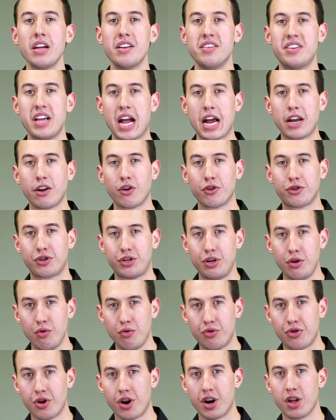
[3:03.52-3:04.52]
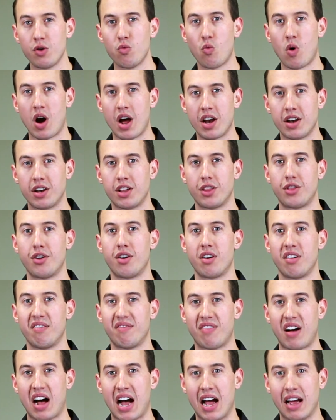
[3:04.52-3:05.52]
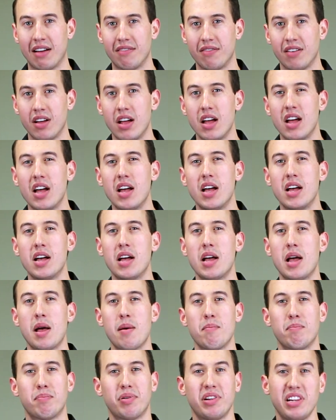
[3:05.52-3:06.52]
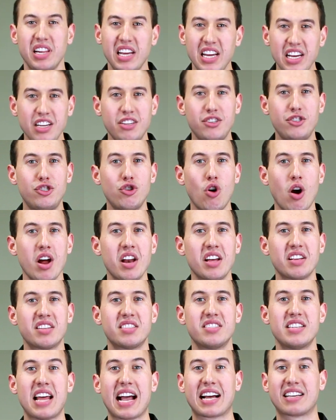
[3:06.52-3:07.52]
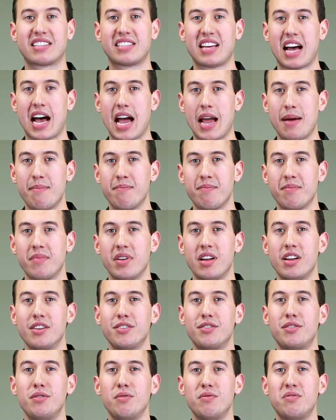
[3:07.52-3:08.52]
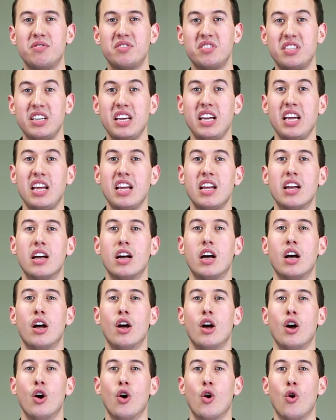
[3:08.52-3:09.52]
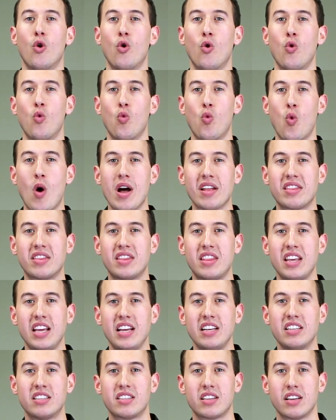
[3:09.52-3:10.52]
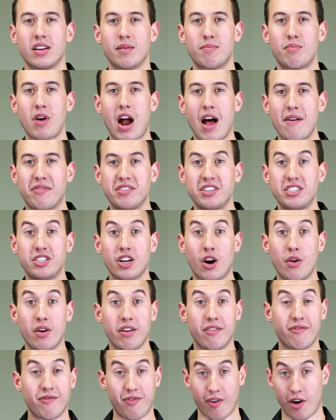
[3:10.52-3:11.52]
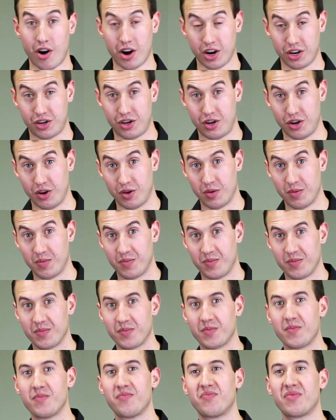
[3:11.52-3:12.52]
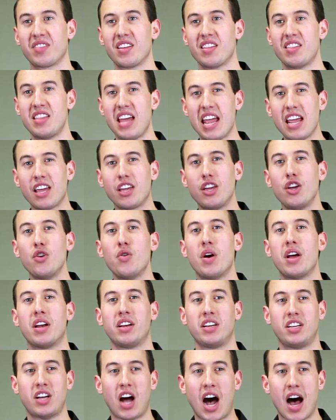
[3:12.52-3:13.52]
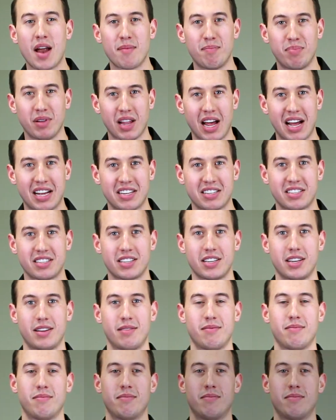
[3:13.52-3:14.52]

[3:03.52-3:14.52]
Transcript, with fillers: Daniel 2, 31 to 35. Please join us next time to see what these prophecies are referring to. Thank you and God bless.